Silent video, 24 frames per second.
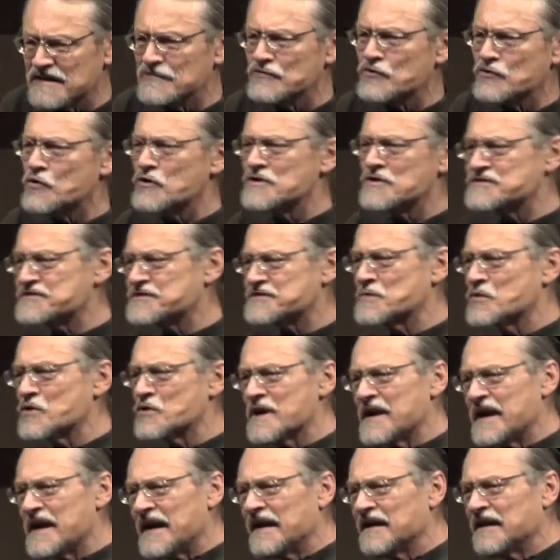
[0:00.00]
of course, the more
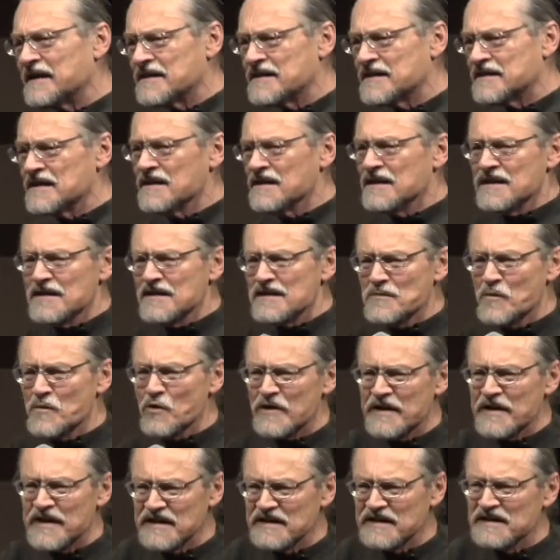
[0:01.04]
I hated it, the more
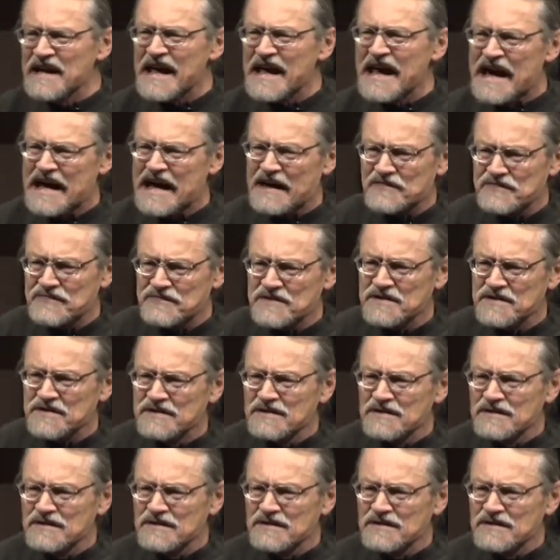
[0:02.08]
he laughed,